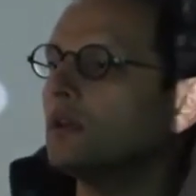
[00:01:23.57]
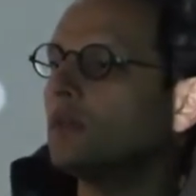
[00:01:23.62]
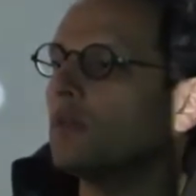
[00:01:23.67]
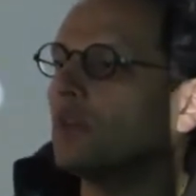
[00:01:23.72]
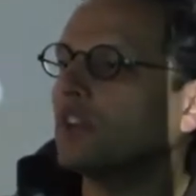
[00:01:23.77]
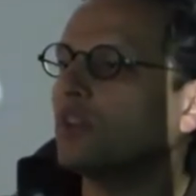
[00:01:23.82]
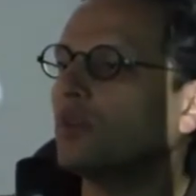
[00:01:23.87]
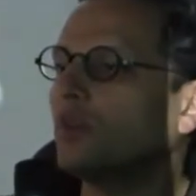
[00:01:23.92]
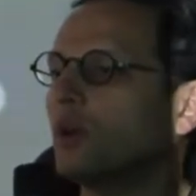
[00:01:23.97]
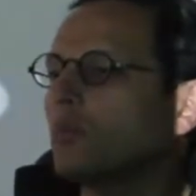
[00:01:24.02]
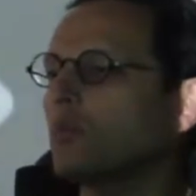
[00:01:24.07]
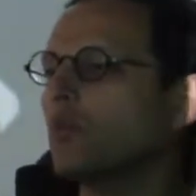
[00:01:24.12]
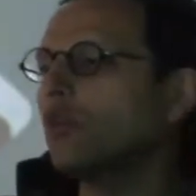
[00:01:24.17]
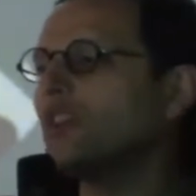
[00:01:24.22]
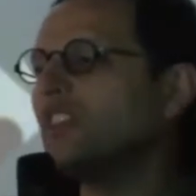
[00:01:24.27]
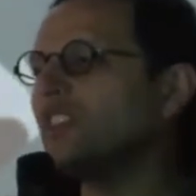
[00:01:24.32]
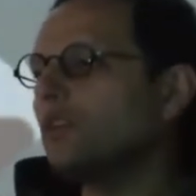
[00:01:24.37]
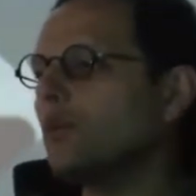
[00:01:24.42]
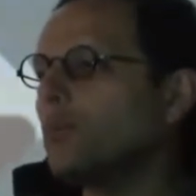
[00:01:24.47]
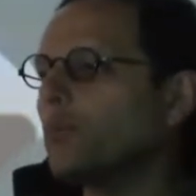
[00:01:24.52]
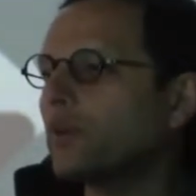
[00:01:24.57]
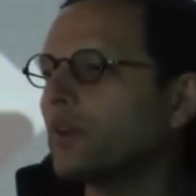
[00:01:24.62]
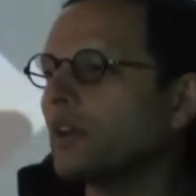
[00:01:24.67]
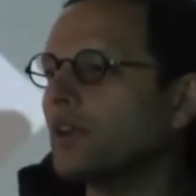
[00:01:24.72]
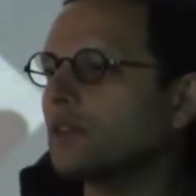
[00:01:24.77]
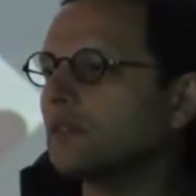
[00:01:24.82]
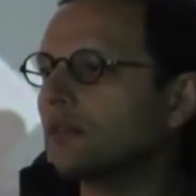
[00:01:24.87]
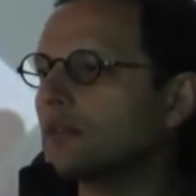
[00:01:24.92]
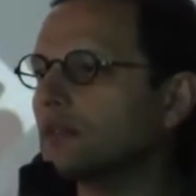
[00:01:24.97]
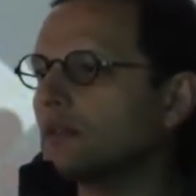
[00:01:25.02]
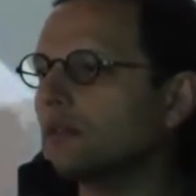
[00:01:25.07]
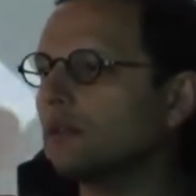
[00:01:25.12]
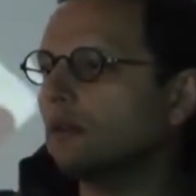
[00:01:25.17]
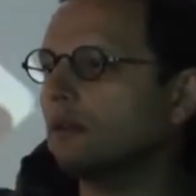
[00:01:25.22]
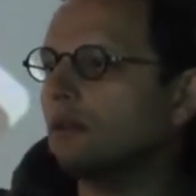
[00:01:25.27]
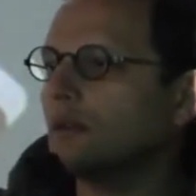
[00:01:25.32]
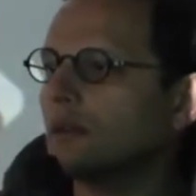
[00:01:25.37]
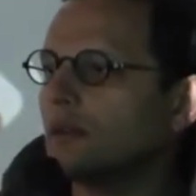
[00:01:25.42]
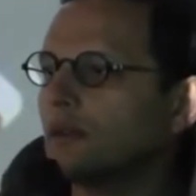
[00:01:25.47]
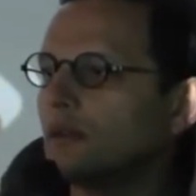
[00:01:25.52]
but you are more in the
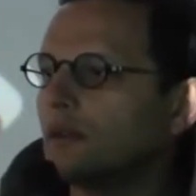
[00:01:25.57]
press.